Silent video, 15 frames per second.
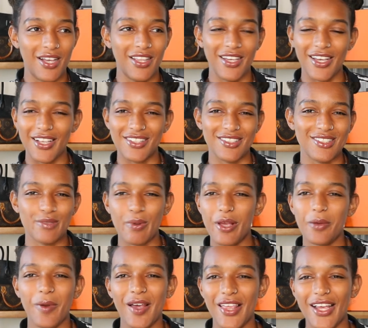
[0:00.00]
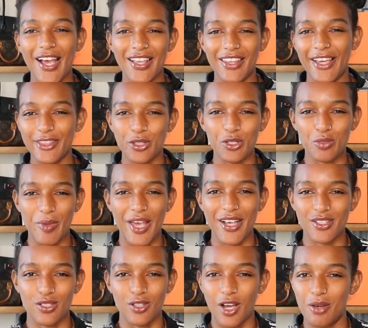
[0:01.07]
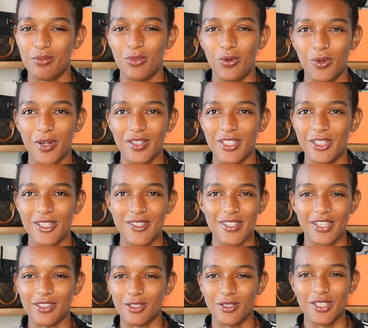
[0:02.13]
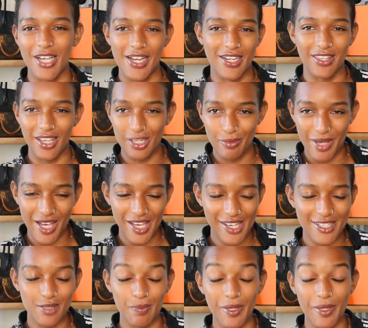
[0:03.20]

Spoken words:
I like those bags a lot more than these like little tiny light bags.